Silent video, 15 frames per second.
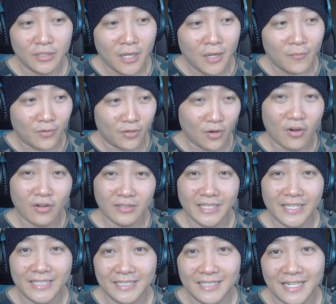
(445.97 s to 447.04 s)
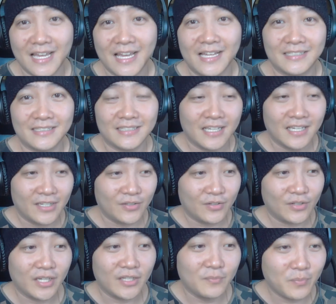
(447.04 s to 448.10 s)
For online class, you
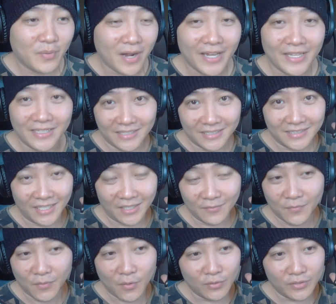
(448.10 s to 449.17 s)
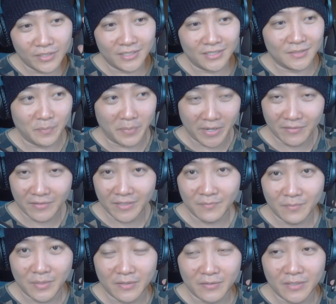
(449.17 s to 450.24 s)
can buy this headphone. It's very
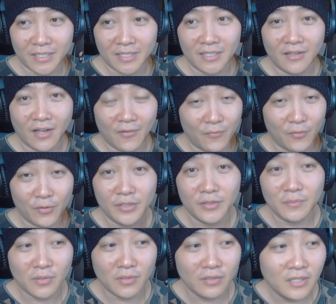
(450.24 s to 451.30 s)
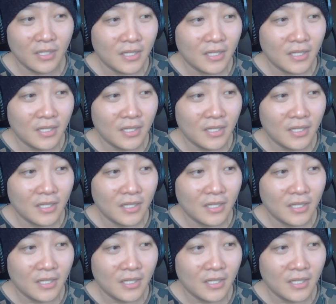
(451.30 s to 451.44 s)
very affordable.